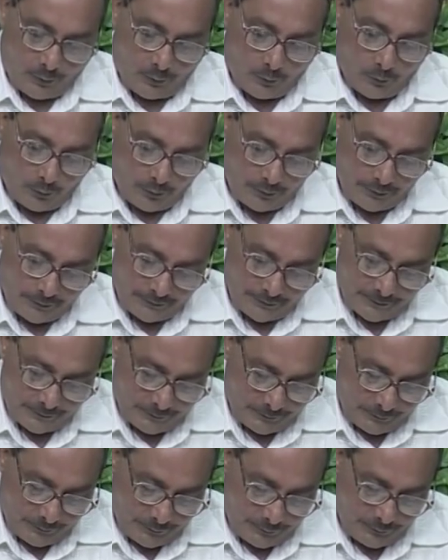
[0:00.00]
Or
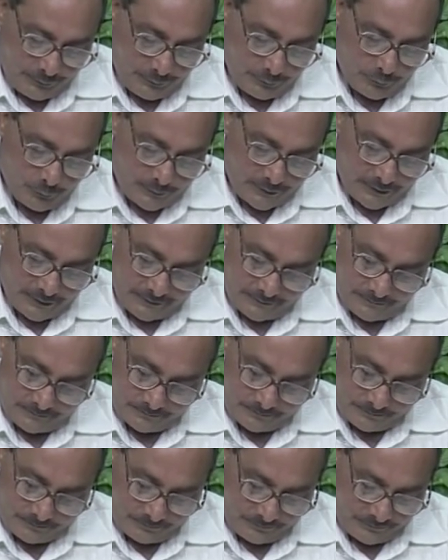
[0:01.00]
you can,
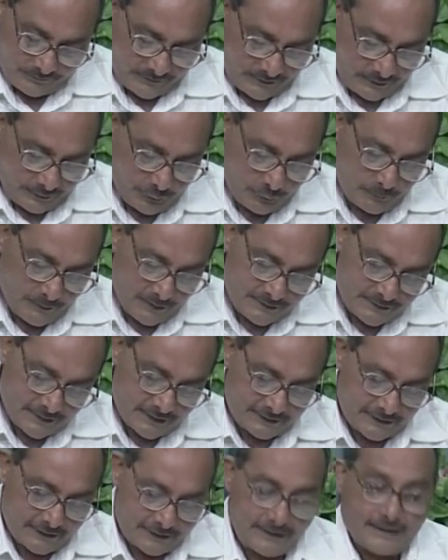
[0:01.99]
you may
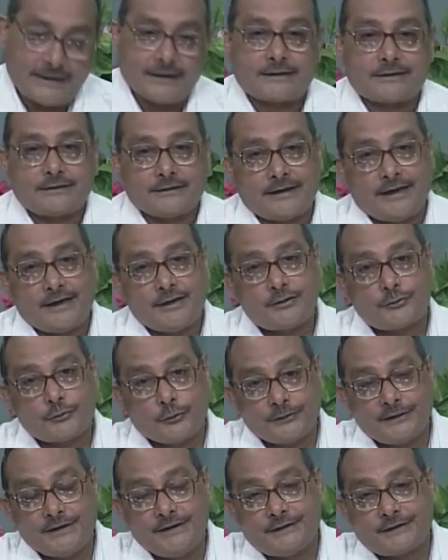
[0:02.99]
take a character and
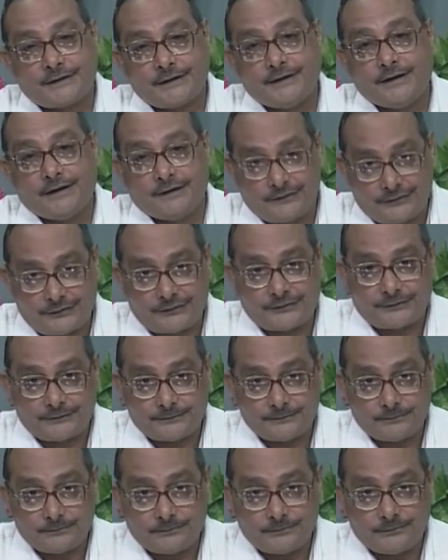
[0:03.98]
choose incidents.
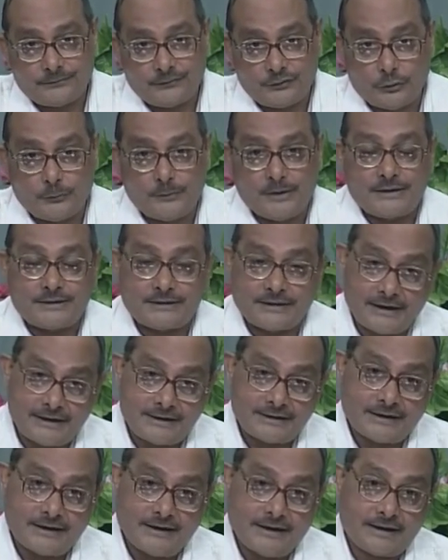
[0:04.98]
You may
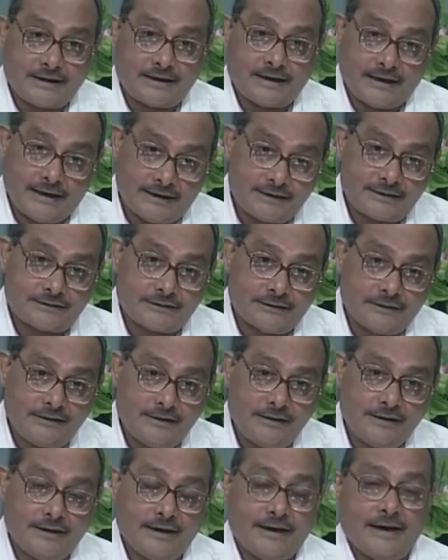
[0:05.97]
take a
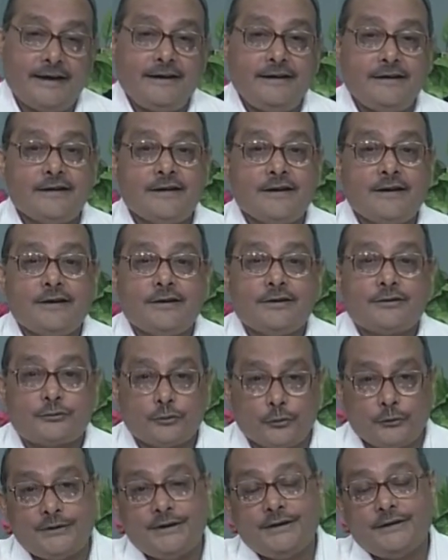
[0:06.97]
character and
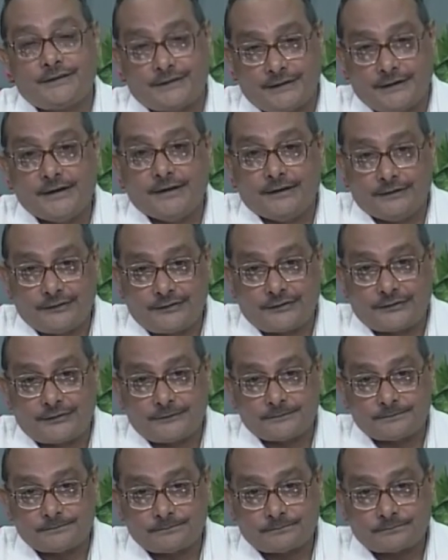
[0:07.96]
choose
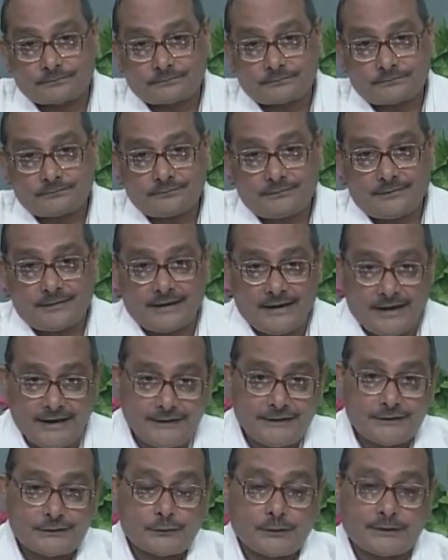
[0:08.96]
incidents,
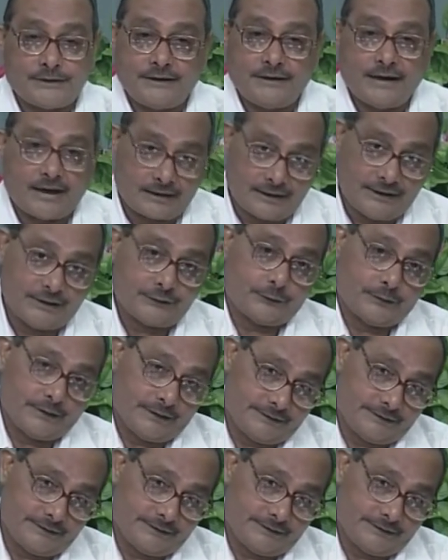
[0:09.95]
as it was in Necklace, for